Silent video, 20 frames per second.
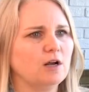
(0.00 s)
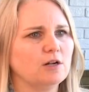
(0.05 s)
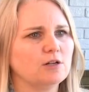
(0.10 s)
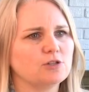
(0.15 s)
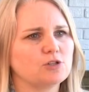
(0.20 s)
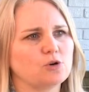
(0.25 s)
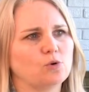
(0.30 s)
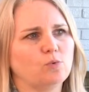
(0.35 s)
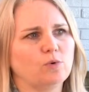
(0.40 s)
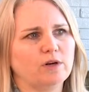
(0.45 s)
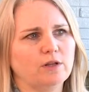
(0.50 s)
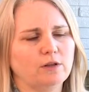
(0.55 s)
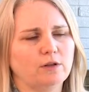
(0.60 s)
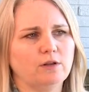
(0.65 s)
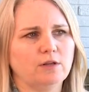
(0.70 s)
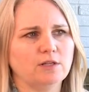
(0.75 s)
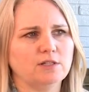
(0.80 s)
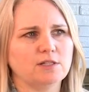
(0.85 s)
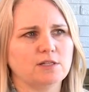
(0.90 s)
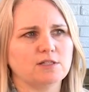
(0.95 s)
So one of the
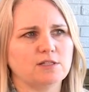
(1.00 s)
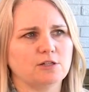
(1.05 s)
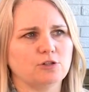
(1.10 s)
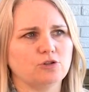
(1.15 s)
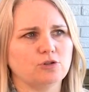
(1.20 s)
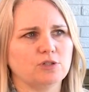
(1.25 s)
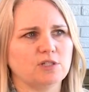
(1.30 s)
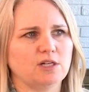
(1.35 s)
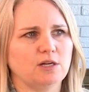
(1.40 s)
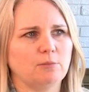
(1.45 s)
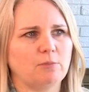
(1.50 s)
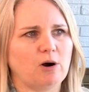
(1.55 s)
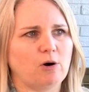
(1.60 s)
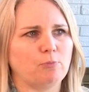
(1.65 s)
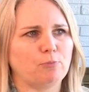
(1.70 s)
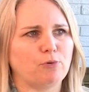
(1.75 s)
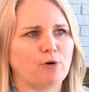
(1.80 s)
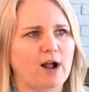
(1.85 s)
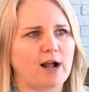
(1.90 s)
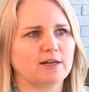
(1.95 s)
things that's interesting
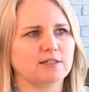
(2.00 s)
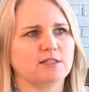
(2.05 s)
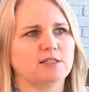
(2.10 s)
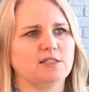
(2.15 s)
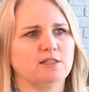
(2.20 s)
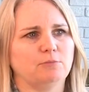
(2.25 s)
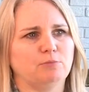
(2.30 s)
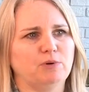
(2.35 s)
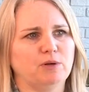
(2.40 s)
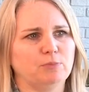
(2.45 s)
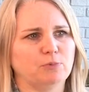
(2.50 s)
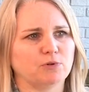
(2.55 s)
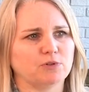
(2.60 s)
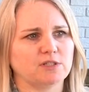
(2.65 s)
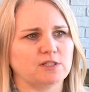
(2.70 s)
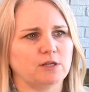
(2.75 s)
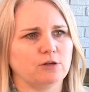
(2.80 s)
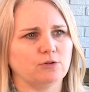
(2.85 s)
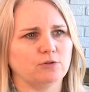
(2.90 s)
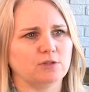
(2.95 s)
about practicing
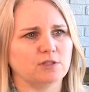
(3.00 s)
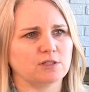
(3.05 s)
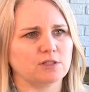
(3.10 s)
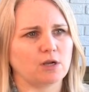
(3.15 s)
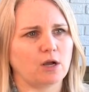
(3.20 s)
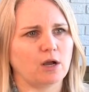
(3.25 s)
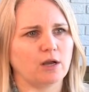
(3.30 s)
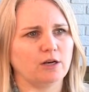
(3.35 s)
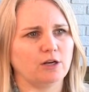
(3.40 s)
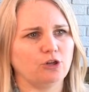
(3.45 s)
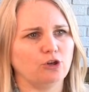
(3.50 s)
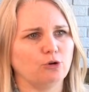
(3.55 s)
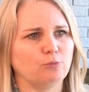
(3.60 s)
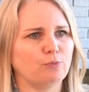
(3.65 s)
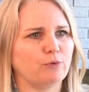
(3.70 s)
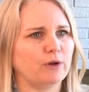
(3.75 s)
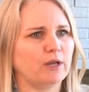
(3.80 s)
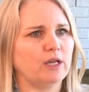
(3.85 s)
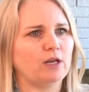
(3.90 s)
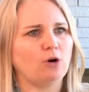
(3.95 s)
people-centered design, and you're
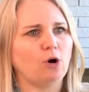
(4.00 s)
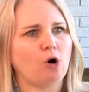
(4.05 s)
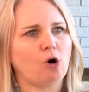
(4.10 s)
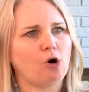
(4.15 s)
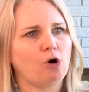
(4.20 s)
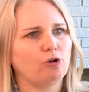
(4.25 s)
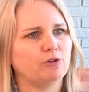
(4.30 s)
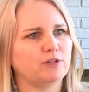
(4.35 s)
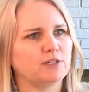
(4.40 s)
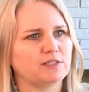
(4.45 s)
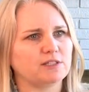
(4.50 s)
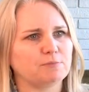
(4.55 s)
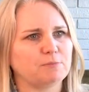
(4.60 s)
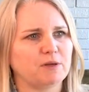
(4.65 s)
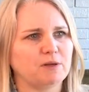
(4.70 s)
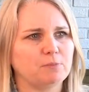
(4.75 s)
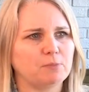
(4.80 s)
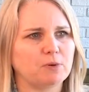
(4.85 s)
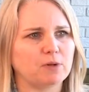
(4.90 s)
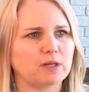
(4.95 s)
bringing all these
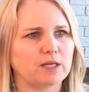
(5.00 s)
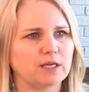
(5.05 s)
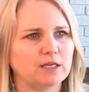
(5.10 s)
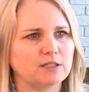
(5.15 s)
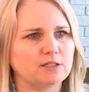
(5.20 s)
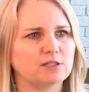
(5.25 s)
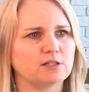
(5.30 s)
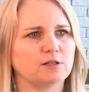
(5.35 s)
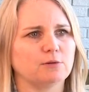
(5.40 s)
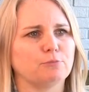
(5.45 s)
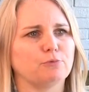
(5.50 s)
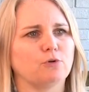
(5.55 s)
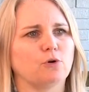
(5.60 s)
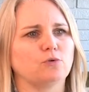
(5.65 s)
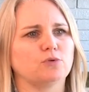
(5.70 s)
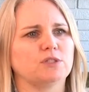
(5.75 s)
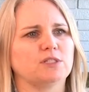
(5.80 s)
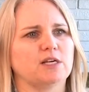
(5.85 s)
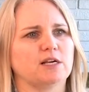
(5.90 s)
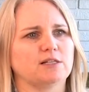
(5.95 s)
people into the
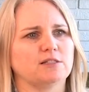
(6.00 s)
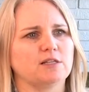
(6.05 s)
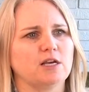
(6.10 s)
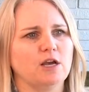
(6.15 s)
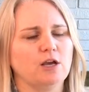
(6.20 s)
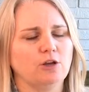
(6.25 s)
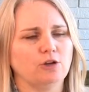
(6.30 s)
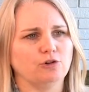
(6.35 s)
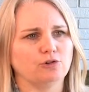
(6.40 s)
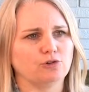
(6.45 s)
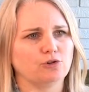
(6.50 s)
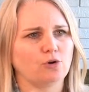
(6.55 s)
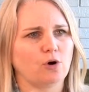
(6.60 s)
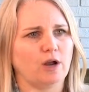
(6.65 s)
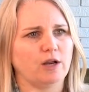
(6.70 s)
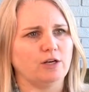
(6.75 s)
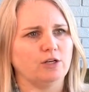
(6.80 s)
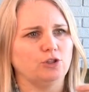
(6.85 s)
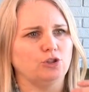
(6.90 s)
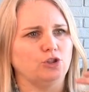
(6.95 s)
process, you're
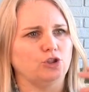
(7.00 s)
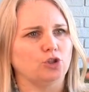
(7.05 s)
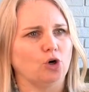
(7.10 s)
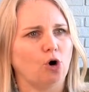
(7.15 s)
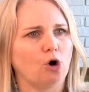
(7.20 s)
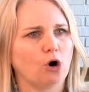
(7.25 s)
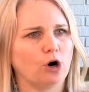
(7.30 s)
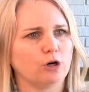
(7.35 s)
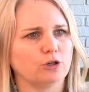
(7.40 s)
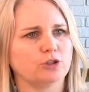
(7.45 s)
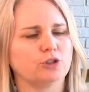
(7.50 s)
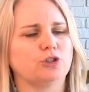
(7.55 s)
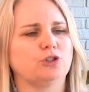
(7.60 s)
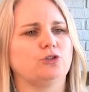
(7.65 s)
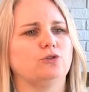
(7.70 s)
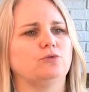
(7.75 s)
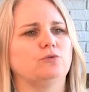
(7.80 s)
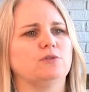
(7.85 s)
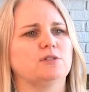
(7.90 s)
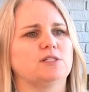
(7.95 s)
trying to jar
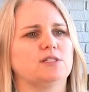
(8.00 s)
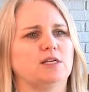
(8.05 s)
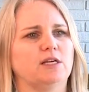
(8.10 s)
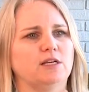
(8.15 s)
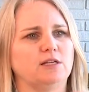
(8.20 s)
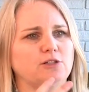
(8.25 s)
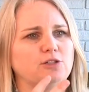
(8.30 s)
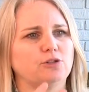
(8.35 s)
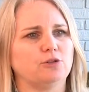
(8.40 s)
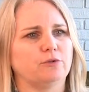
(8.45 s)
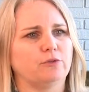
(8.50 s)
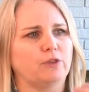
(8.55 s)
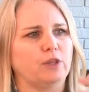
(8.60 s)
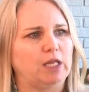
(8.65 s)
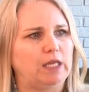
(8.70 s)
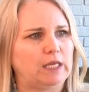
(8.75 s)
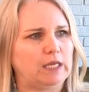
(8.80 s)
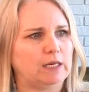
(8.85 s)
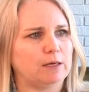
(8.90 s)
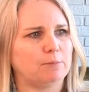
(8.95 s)
students into
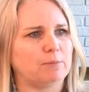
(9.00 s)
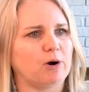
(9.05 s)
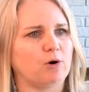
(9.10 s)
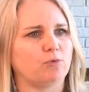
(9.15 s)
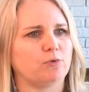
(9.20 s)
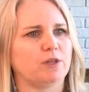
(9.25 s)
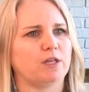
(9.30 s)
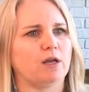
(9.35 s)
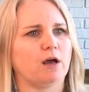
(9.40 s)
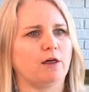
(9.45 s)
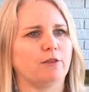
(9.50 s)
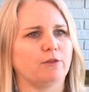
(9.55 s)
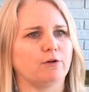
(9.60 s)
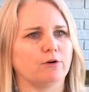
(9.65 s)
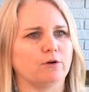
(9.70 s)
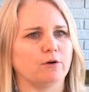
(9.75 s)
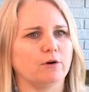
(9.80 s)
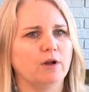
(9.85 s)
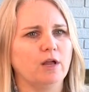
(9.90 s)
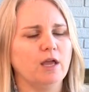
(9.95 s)
thinking about the
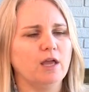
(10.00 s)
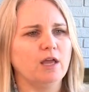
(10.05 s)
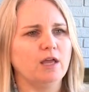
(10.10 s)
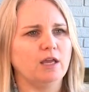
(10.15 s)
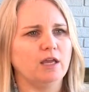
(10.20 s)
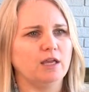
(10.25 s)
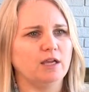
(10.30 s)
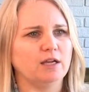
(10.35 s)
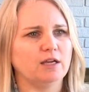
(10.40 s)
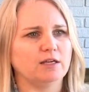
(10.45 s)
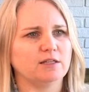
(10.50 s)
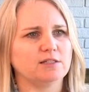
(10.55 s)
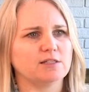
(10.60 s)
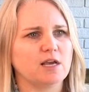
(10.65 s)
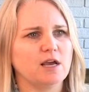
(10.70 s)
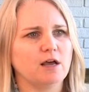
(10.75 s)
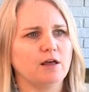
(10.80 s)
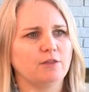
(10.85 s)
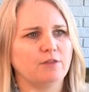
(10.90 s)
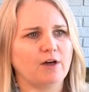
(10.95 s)
other, is
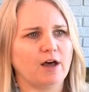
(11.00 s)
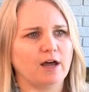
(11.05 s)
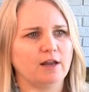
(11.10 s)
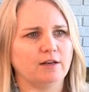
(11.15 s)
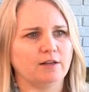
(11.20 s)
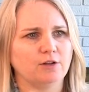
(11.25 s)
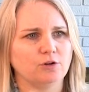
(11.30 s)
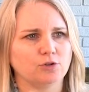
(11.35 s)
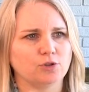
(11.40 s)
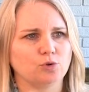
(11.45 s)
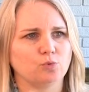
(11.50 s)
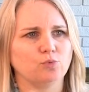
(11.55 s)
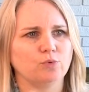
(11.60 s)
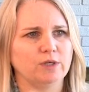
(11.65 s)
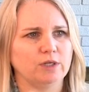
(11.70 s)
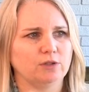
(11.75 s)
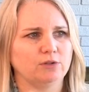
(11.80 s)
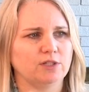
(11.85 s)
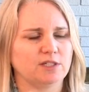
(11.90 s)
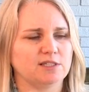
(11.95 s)
that there's a
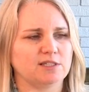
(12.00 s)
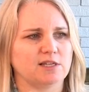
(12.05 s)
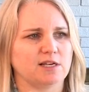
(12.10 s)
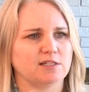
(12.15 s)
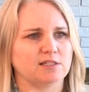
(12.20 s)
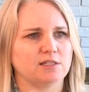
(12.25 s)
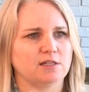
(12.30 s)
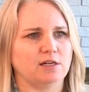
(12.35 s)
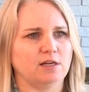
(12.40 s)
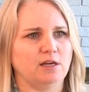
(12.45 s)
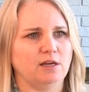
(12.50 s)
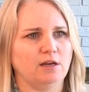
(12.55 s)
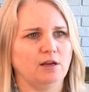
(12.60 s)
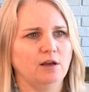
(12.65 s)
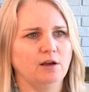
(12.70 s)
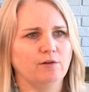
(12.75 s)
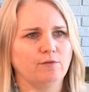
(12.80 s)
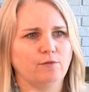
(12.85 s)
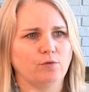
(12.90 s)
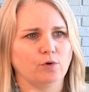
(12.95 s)
real necessity
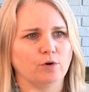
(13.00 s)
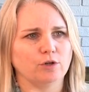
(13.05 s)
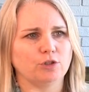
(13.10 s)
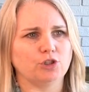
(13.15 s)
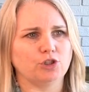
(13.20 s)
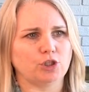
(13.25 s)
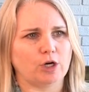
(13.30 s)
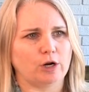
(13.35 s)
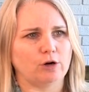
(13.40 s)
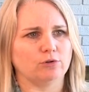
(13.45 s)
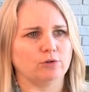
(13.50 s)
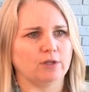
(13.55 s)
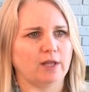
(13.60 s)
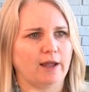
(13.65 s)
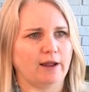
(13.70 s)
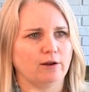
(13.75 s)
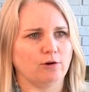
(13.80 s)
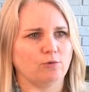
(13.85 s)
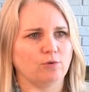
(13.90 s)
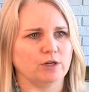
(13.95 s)
for a shared
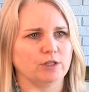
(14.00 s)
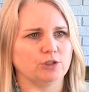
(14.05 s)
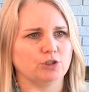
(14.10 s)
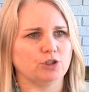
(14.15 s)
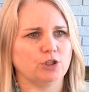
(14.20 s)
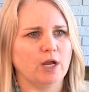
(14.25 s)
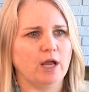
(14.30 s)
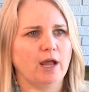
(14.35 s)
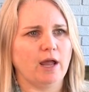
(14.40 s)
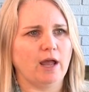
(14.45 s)
language.